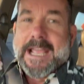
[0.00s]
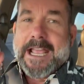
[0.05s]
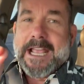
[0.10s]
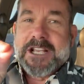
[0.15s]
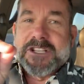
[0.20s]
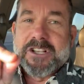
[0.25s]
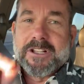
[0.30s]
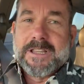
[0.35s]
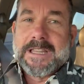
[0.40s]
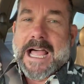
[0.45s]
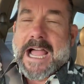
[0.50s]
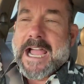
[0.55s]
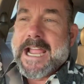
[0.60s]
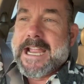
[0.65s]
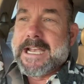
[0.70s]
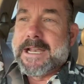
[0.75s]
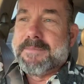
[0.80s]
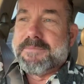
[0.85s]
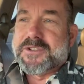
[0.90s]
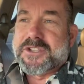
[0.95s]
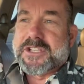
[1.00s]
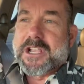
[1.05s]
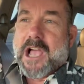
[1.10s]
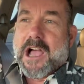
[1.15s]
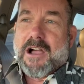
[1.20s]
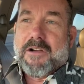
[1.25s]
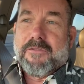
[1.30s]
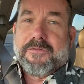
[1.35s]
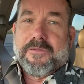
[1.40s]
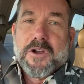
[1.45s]
he's aligned
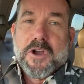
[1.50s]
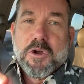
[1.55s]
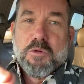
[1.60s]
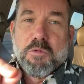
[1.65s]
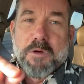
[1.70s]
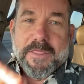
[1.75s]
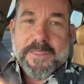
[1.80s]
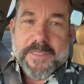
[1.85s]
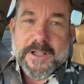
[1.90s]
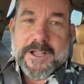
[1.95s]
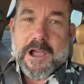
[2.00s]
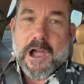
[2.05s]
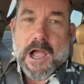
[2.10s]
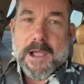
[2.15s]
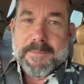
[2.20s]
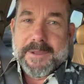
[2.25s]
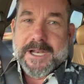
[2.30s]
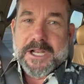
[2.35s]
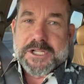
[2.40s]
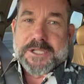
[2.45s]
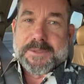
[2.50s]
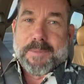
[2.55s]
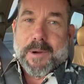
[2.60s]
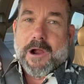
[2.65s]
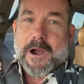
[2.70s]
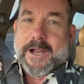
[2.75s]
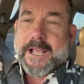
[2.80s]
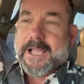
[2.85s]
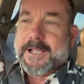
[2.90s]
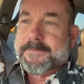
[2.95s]
himself with the Communist
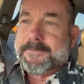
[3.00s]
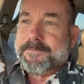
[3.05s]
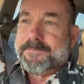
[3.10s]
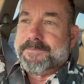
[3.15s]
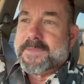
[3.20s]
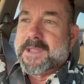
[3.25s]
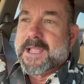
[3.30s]
Party.